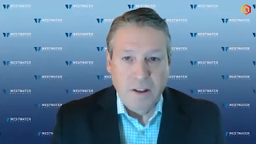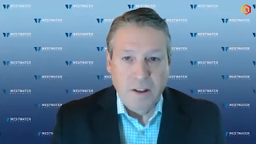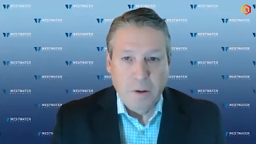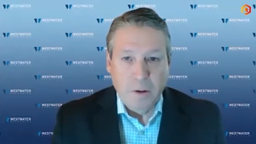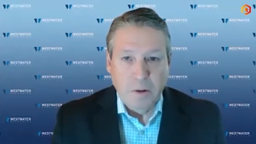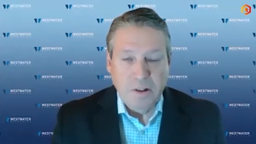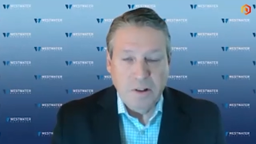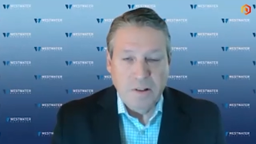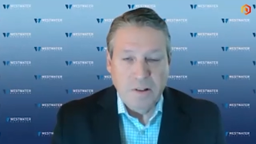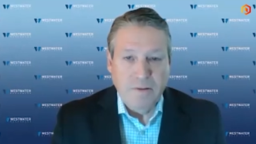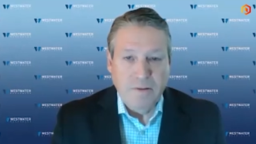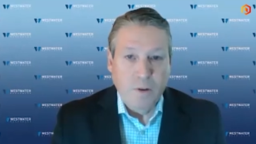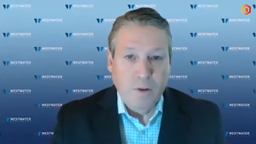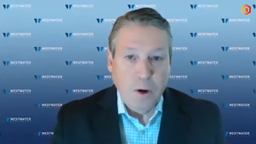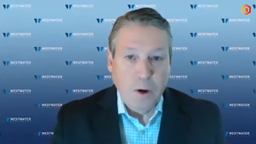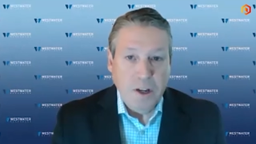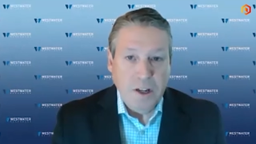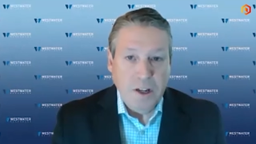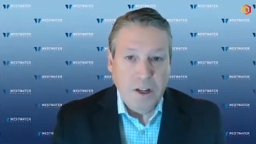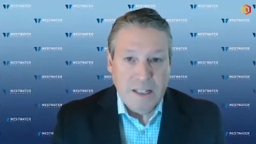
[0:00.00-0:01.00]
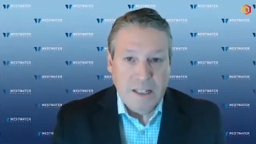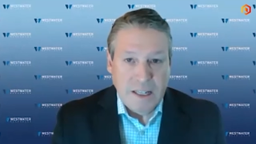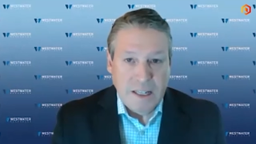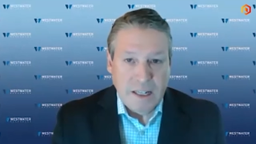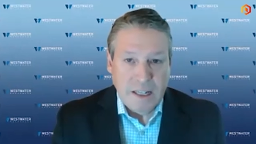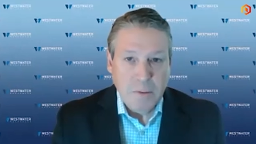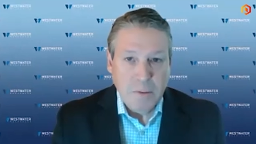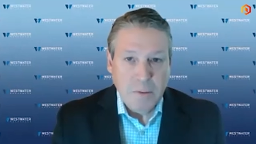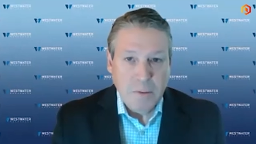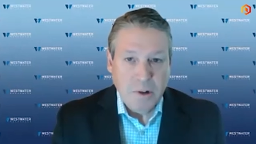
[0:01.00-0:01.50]
there was a
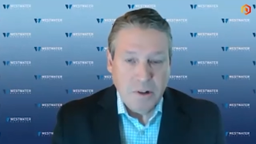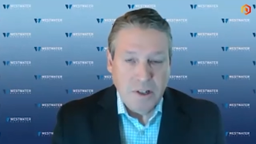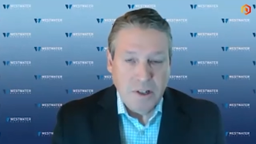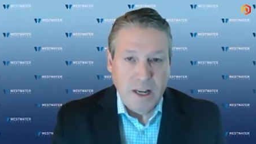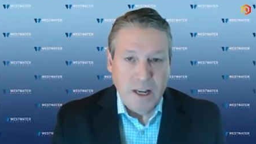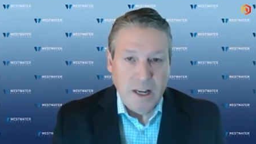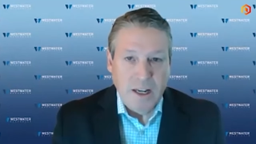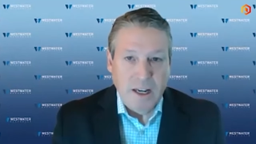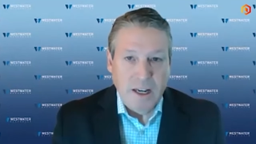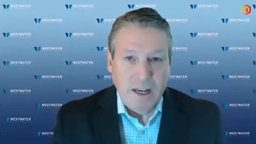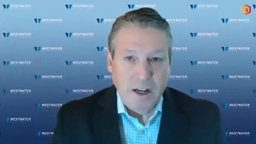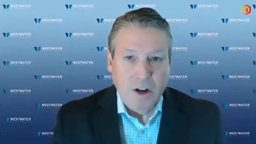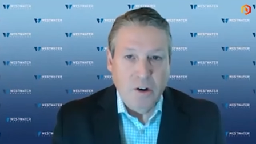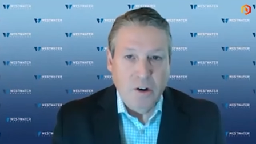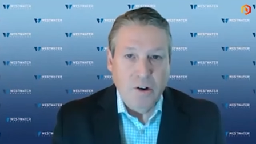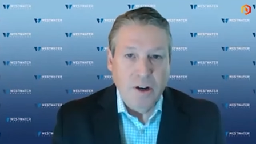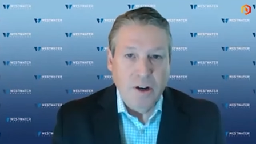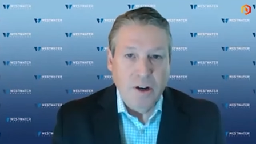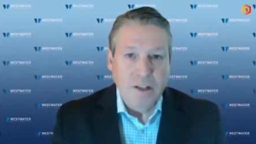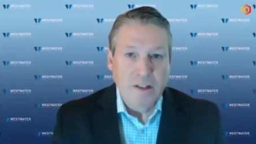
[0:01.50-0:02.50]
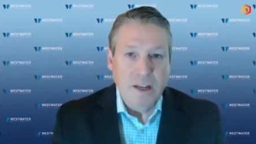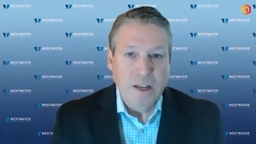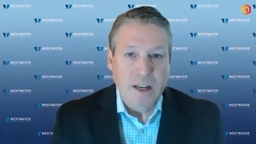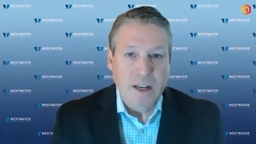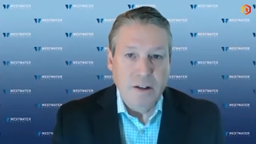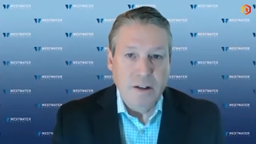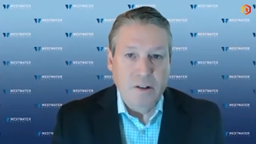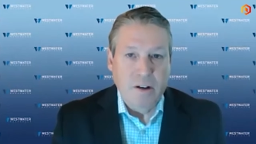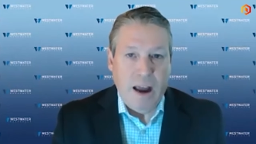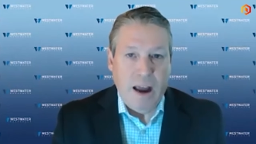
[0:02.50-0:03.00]
46% increase
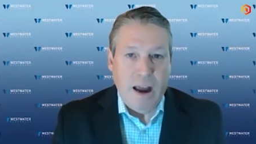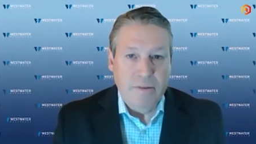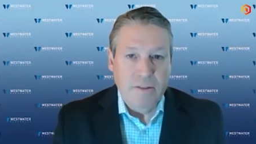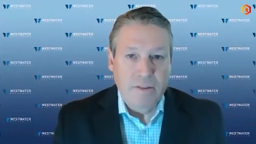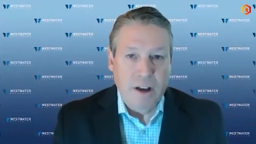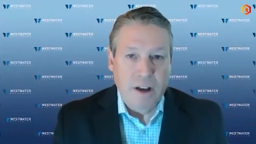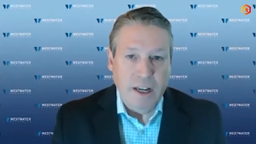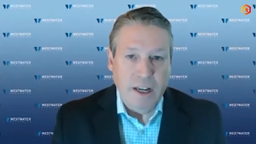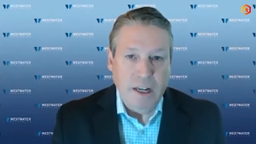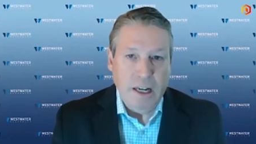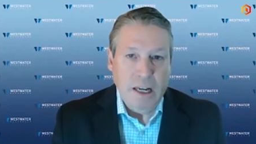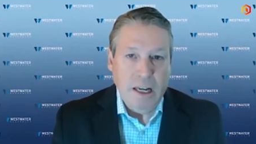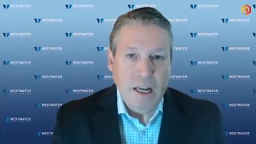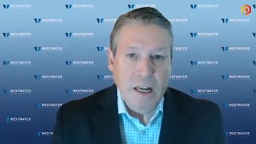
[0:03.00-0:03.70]
in graphite